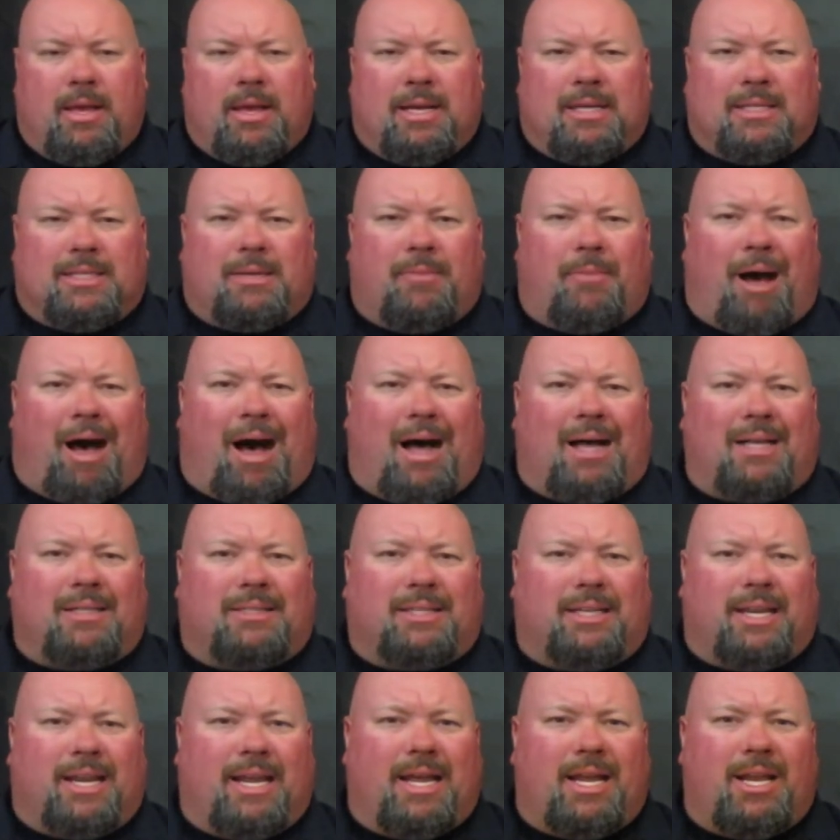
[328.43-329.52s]
Some
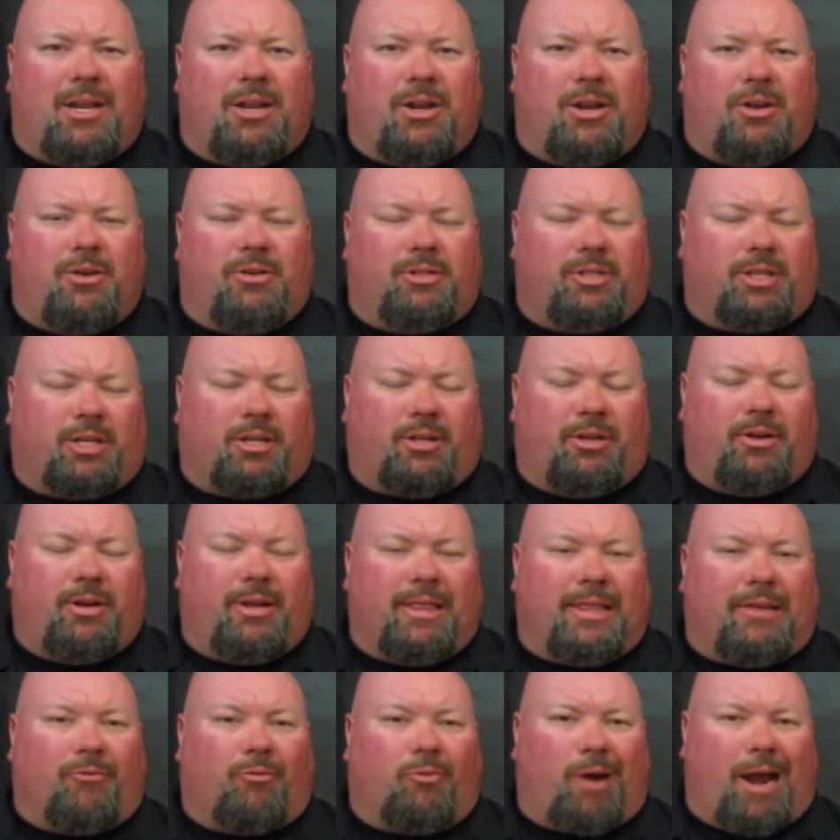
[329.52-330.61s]
odds and end news,
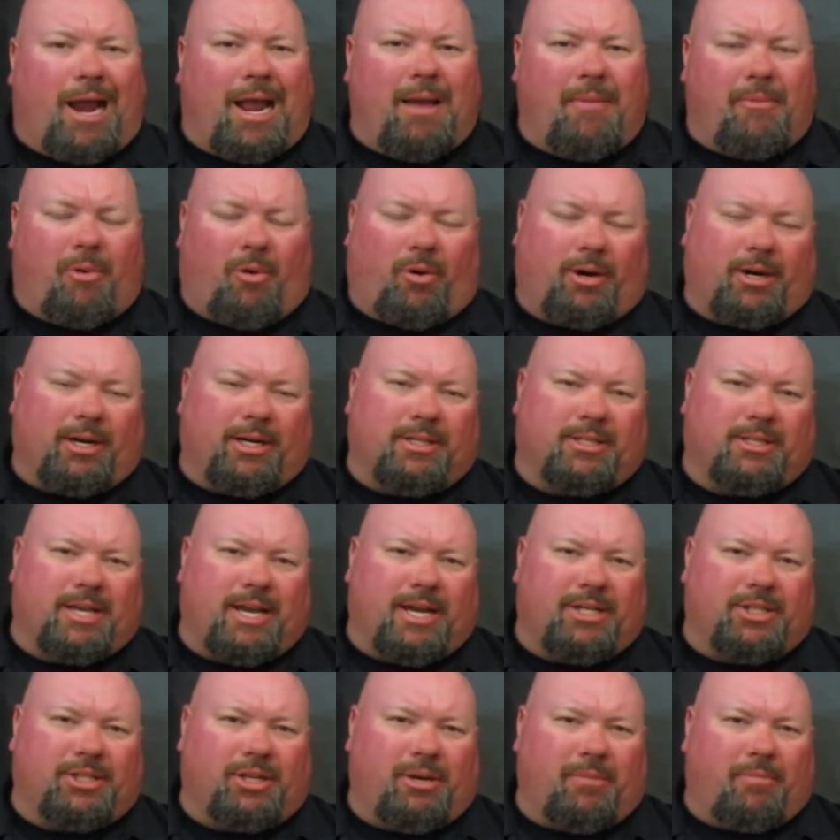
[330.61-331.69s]
including the Ram
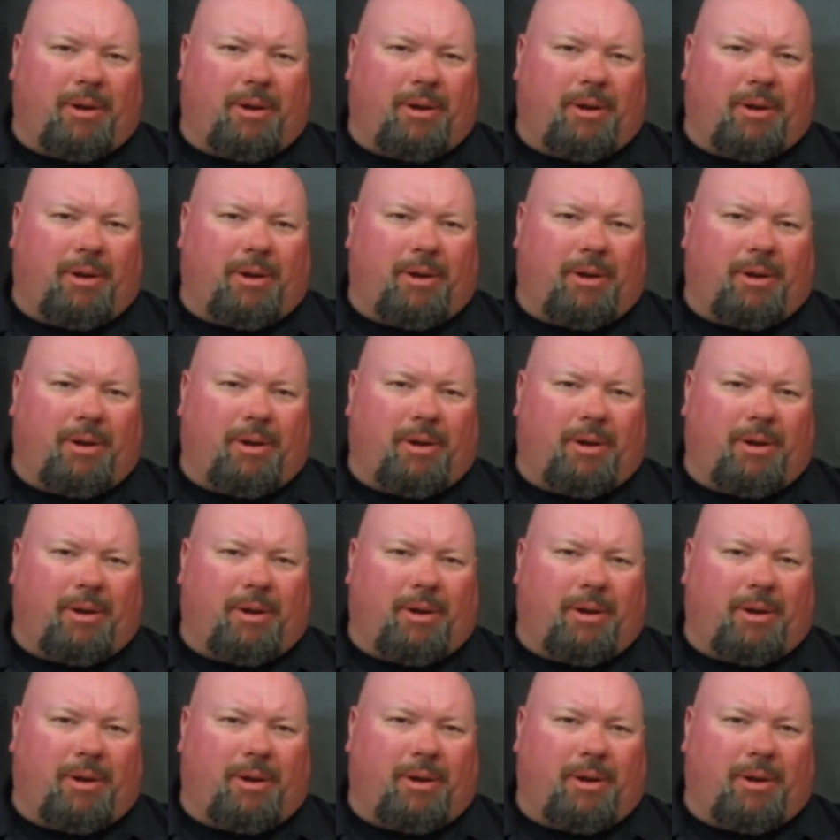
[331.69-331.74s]
organization.